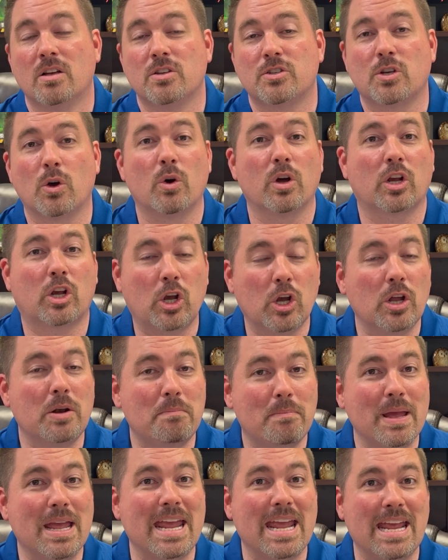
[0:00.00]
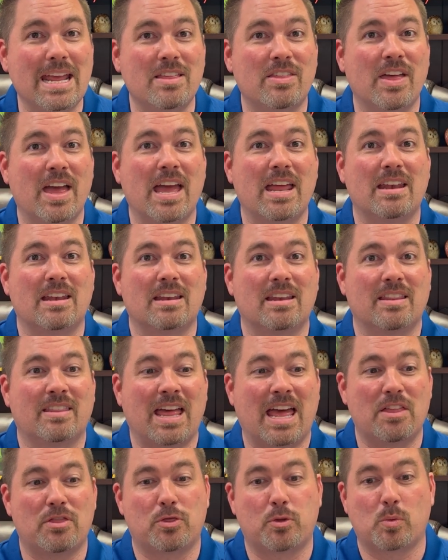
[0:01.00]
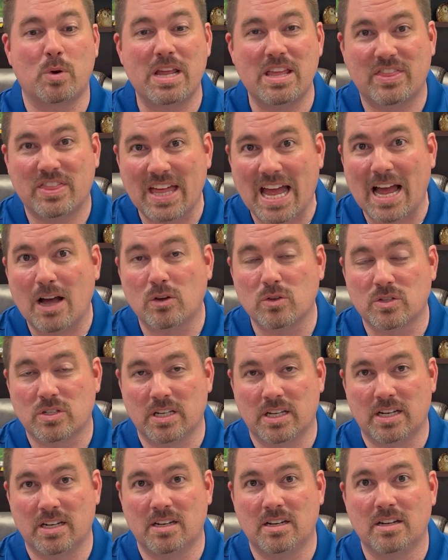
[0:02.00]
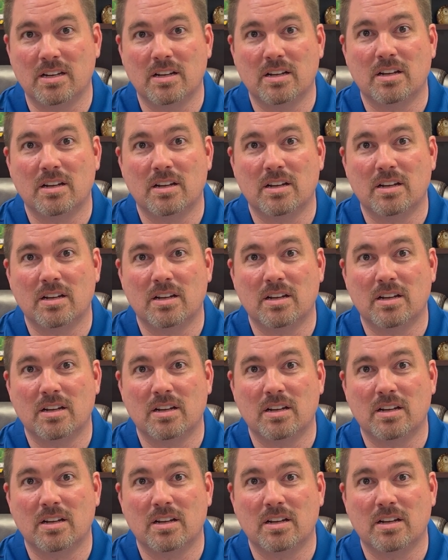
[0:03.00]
So it could be that that 3,000